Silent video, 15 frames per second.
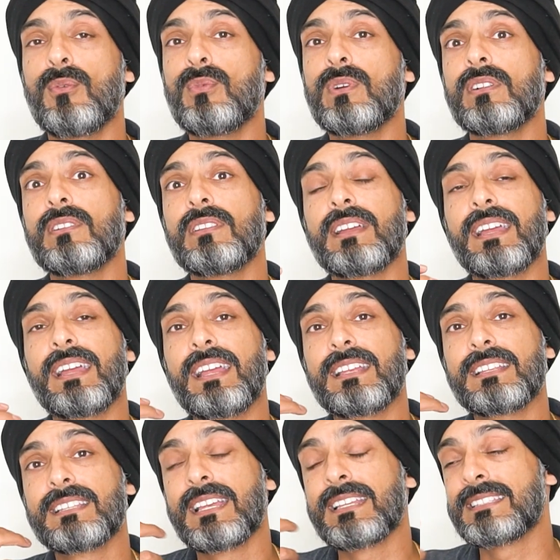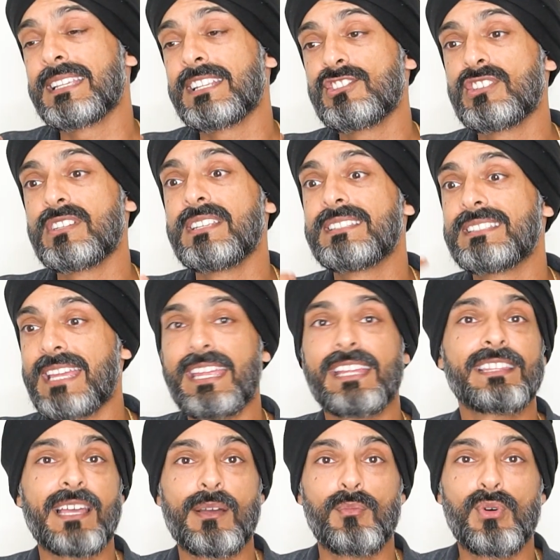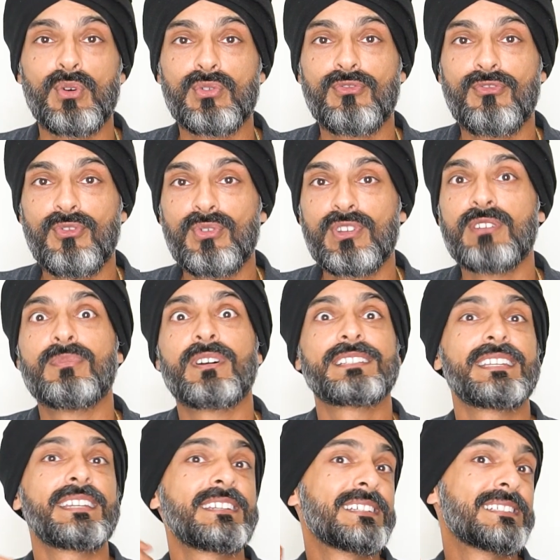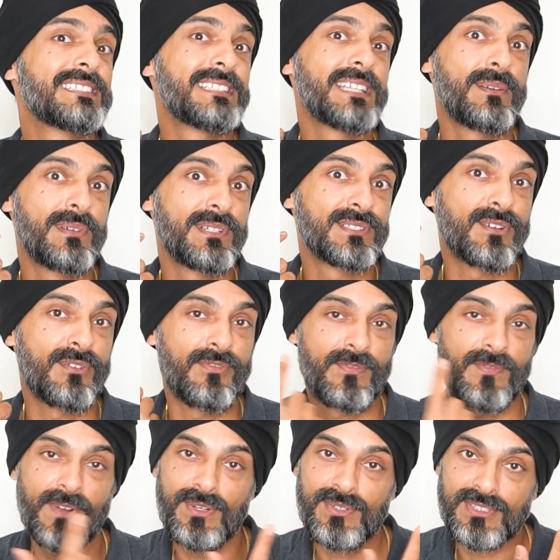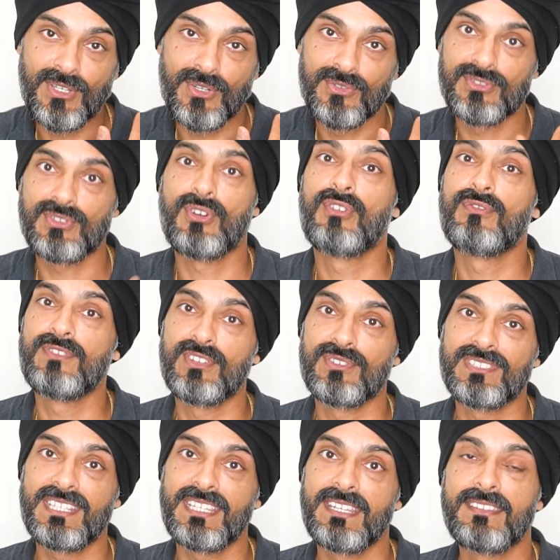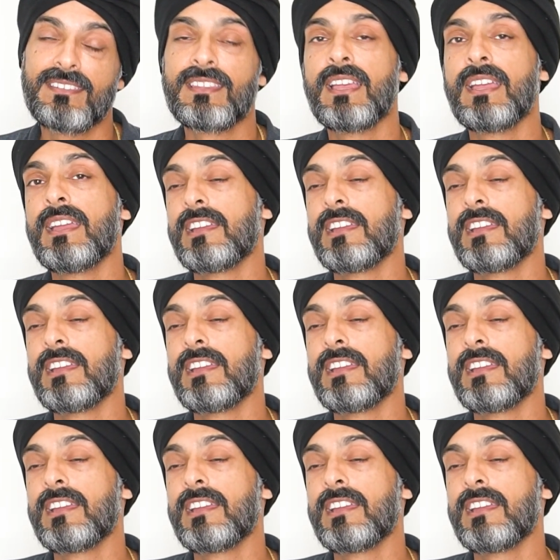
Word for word: will essentially take that mold for you by taking a series of photos of your teeth.